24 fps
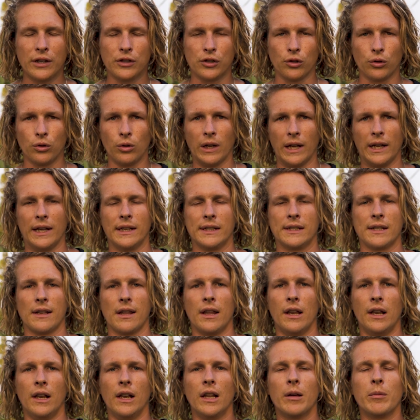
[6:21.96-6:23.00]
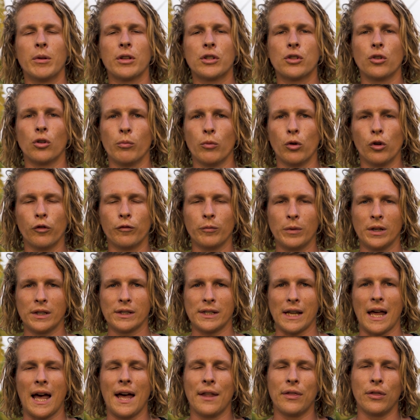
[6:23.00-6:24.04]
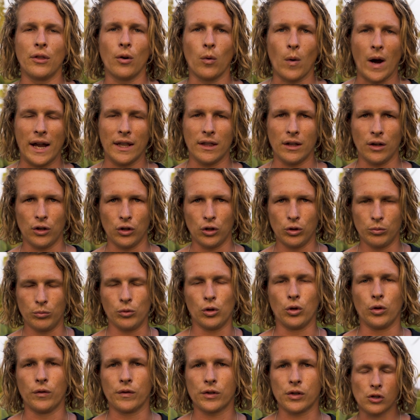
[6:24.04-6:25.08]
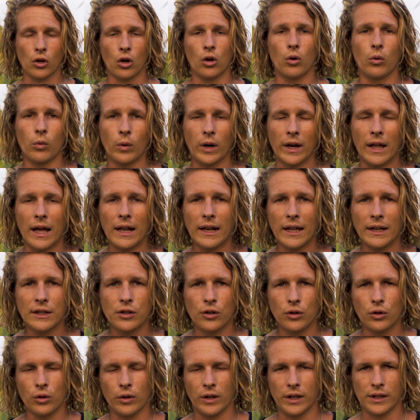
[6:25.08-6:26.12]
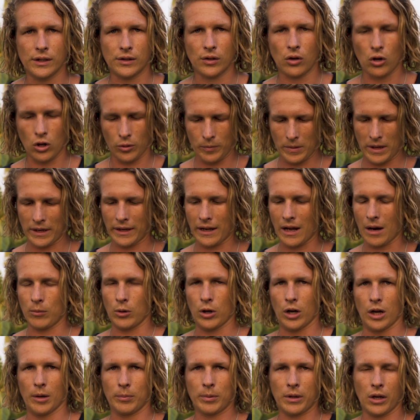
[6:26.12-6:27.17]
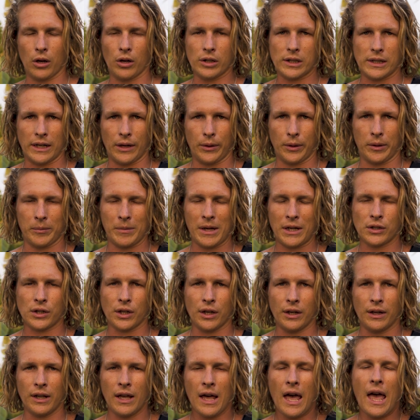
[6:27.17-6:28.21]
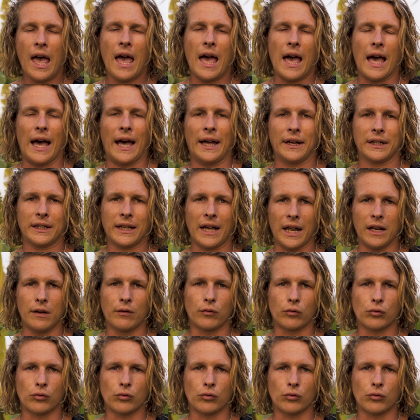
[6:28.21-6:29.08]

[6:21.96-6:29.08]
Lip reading: do is limit your movements and the way that you move. So what I like to do is hold my camera up close like we mentioned and kind of